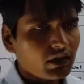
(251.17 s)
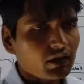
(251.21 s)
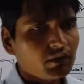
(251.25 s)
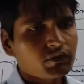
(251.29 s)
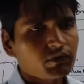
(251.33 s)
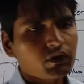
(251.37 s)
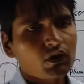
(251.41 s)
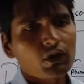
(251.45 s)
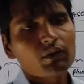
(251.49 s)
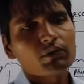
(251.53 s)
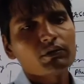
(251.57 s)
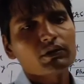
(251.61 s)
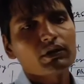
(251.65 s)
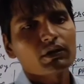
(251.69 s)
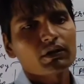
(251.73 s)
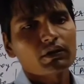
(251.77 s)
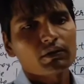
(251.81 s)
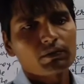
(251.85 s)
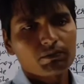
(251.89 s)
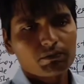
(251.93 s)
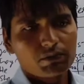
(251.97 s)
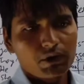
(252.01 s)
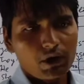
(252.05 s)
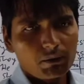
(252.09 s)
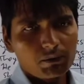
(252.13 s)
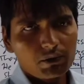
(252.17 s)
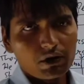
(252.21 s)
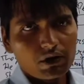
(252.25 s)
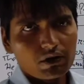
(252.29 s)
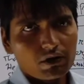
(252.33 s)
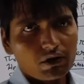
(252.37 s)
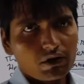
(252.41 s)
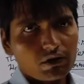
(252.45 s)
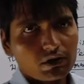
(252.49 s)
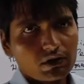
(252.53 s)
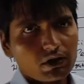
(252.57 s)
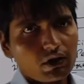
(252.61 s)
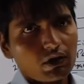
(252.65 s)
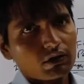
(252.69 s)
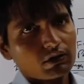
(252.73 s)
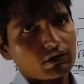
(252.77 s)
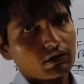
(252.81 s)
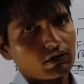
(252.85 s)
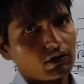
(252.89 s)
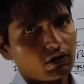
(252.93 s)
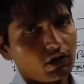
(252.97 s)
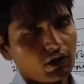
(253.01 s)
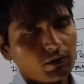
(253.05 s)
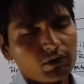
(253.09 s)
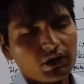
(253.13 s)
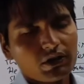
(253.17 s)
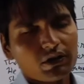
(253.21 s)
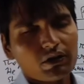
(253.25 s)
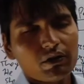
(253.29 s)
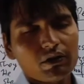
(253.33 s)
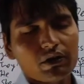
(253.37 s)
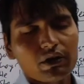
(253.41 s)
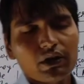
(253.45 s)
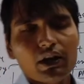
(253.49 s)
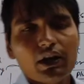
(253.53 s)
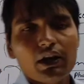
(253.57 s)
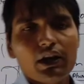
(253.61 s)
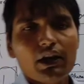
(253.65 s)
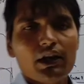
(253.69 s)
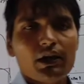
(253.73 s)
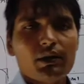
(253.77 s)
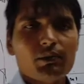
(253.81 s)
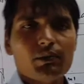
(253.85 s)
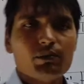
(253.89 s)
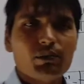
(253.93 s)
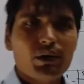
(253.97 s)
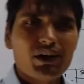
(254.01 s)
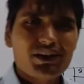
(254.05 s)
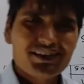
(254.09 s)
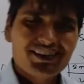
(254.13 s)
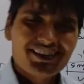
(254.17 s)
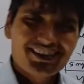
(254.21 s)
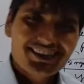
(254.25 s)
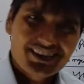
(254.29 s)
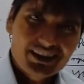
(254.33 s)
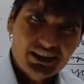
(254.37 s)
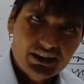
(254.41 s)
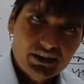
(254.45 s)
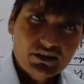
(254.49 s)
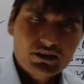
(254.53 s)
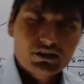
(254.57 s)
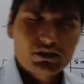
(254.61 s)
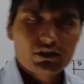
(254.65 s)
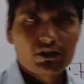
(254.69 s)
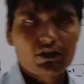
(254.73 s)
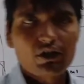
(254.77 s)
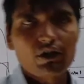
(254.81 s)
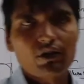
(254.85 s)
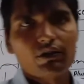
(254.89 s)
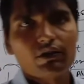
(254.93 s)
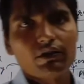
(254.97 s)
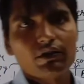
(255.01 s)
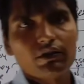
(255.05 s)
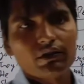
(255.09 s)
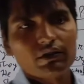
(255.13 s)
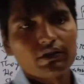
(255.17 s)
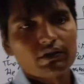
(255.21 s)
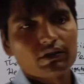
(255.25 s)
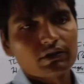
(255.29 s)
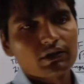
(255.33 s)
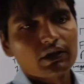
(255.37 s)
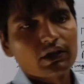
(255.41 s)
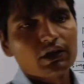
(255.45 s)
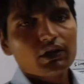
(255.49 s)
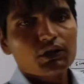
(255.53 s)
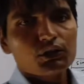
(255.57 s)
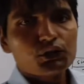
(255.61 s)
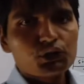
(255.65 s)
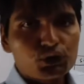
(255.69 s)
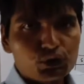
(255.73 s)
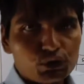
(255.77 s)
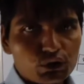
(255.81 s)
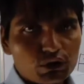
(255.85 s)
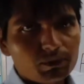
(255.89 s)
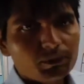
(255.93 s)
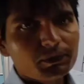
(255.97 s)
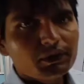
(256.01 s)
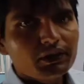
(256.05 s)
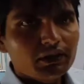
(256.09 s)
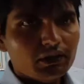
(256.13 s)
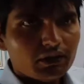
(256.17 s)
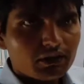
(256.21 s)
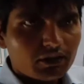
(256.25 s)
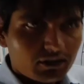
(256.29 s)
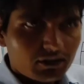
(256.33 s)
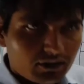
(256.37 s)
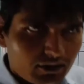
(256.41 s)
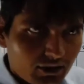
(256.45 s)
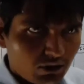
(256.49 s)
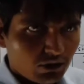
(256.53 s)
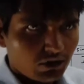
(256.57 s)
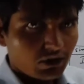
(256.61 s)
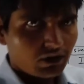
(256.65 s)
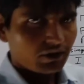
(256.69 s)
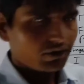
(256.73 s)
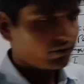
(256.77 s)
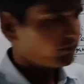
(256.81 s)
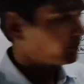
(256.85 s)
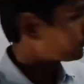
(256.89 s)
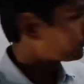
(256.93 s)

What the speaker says: from the proper noun or the common noun, but these nouns should be similar.